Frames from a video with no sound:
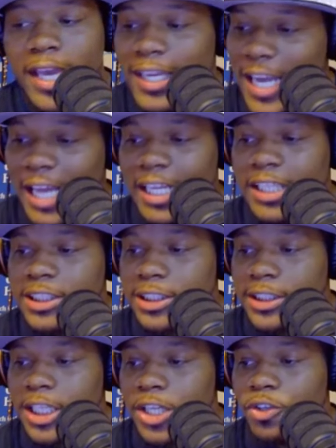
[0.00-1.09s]
And now let's
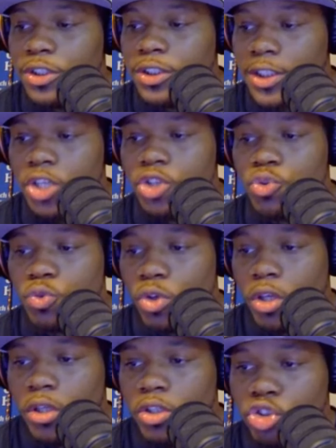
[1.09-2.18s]
continue to see you
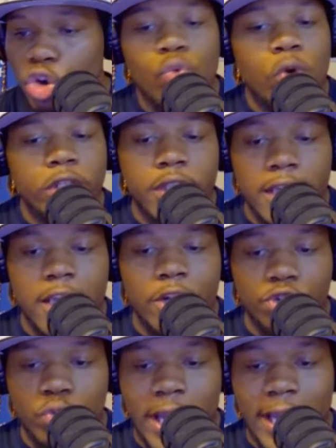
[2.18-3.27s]
do what the hell
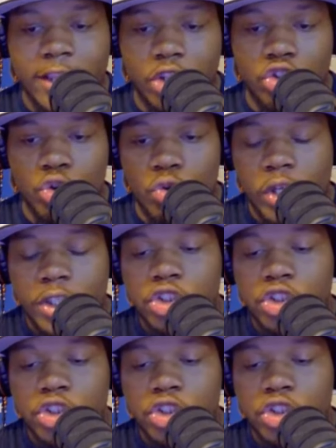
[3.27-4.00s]
you got to do.